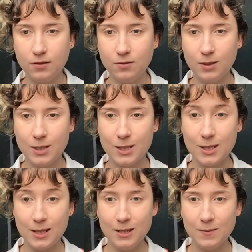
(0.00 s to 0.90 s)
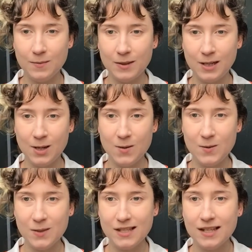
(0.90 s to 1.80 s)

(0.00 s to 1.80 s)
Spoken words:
you can see up my nose.